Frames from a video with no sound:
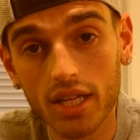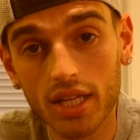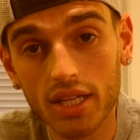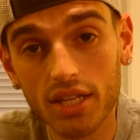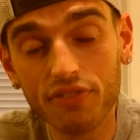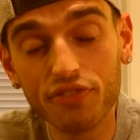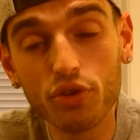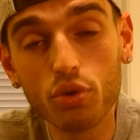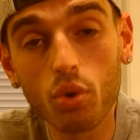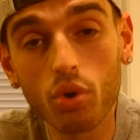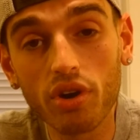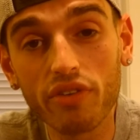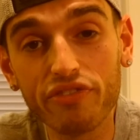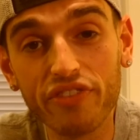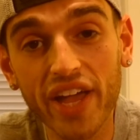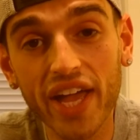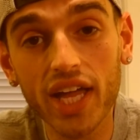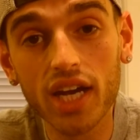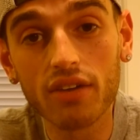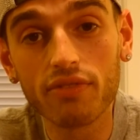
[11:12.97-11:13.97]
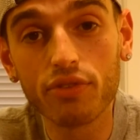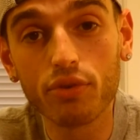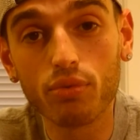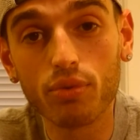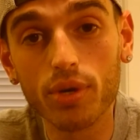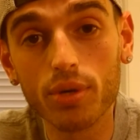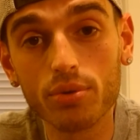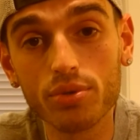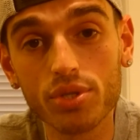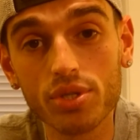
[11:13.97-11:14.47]
If you are a fan of the
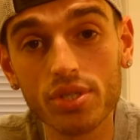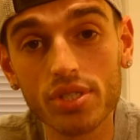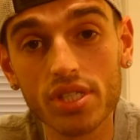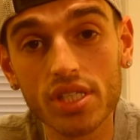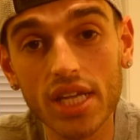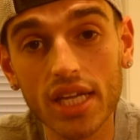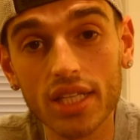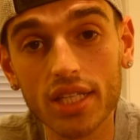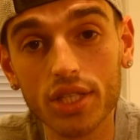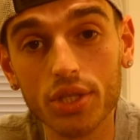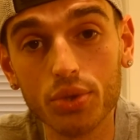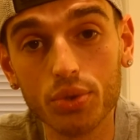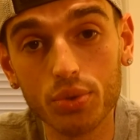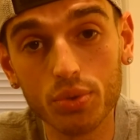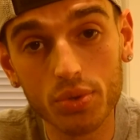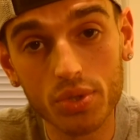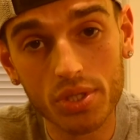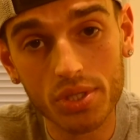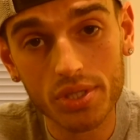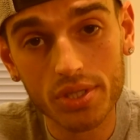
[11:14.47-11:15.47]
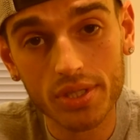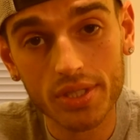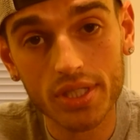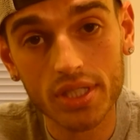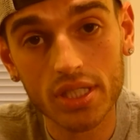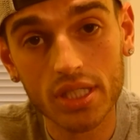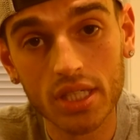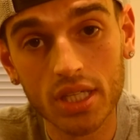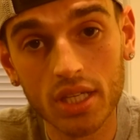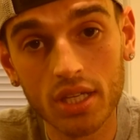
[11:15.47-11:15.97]
roses and the ouds,
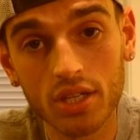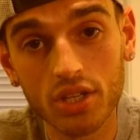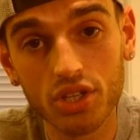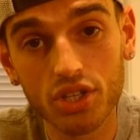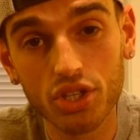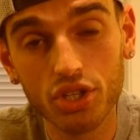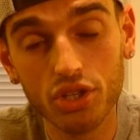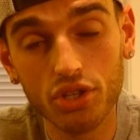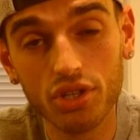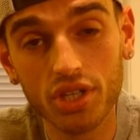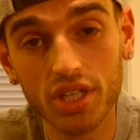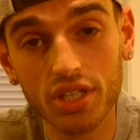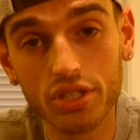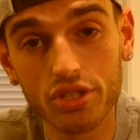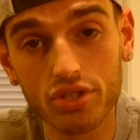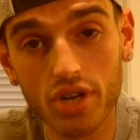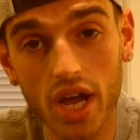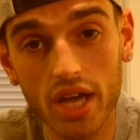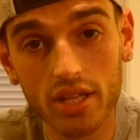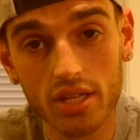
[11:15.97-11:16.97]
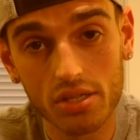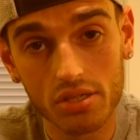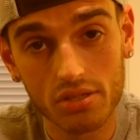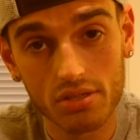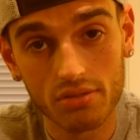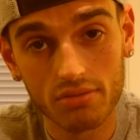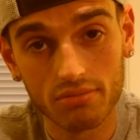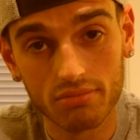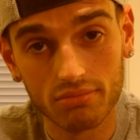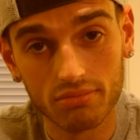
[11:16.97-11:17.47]
you need to try this.